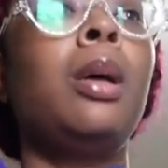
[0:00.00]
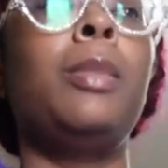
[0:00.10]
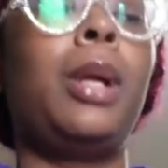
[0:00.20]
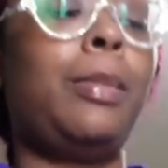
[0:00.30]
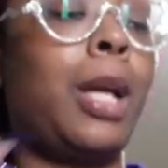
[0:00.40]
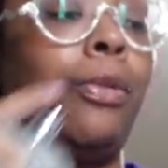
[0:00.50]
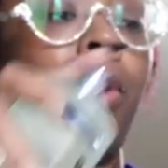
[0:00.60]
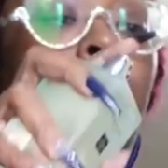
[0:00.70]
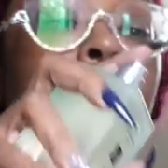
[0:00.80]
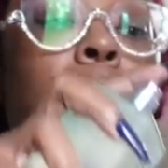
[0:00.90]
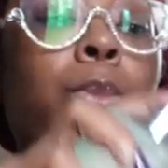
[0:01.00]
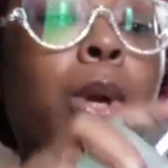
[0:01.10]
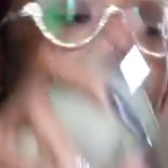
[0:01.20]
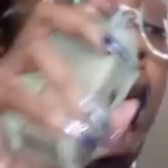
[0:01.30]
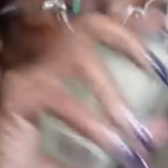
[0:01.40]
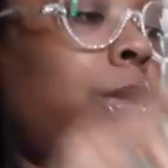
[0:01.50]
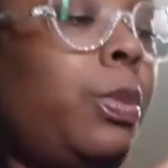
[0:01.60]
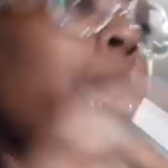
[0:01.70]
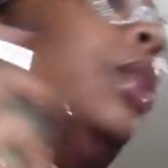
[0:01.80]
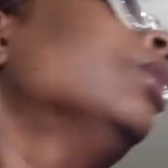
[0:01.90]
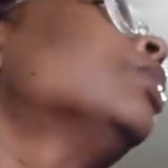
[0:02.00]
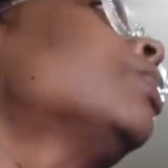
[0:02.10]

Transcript: but I'm not going to just spray here, spray here,